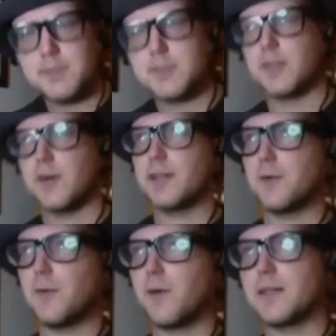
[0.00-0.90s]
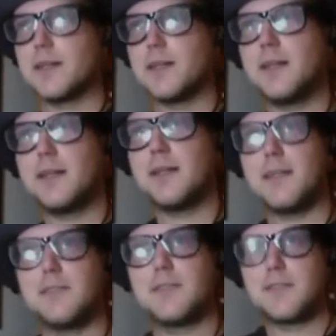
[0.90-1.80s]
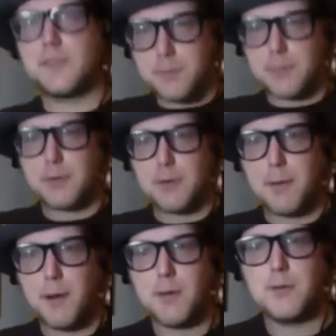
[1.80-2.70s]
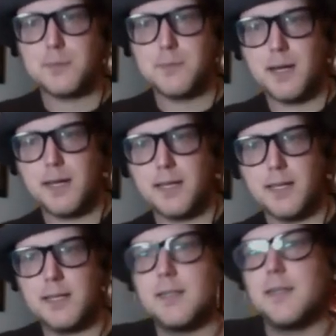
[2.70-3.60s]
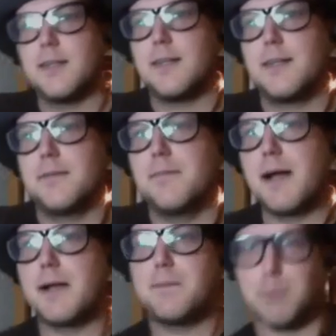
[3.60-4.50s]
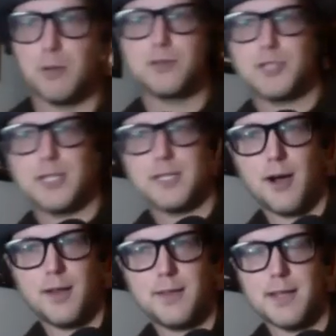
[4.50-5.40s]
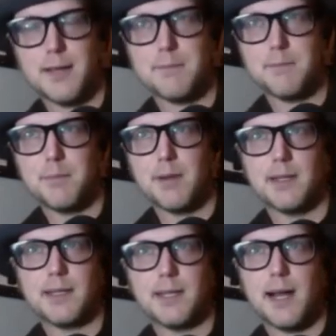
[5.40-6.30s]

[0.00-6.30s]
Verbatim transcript: So I don't want to superimpose my bullshit on them, but